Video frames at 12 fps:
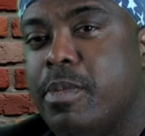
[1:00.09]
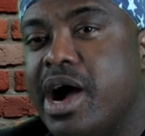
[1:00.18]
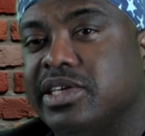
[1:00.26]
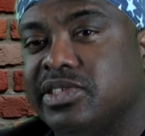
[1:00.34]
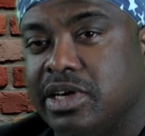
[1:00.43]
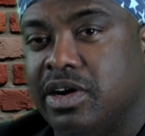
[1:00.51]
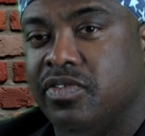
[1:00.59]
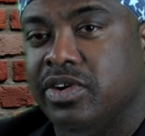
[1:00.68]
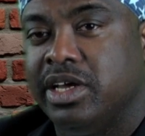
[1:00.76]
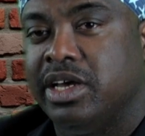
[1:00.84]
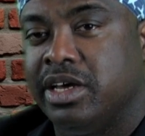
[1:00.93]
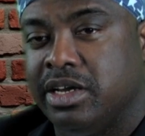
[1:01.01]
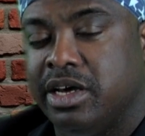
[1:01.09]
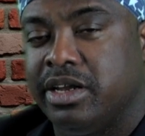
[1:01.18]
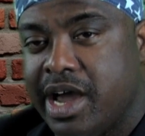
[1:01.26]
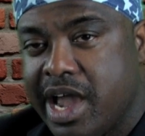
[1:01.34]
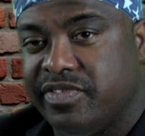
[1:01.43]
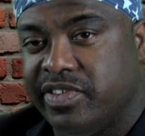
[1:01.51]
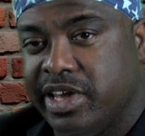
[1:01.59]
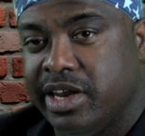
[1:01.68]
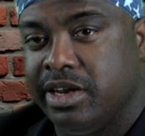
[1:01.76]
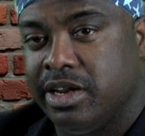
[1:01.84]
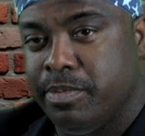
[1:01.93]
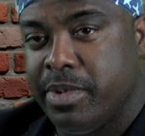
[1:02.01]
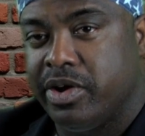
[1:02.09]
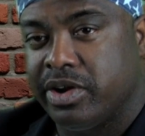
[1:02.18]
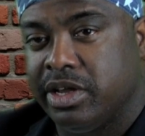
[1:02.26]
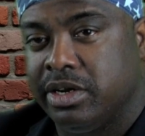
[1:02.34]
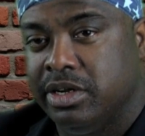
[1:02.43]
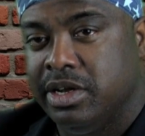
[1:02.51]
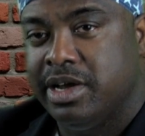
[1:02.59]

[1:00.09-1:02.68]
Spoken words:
myself an unhyphenated American?